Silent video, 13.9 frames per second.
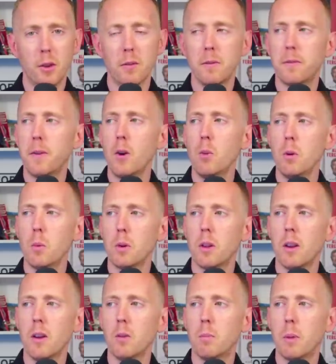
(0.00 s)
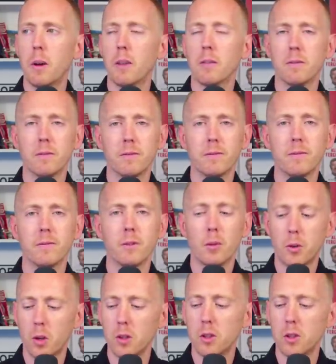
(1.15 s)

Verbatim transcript: that fill me with a little bit of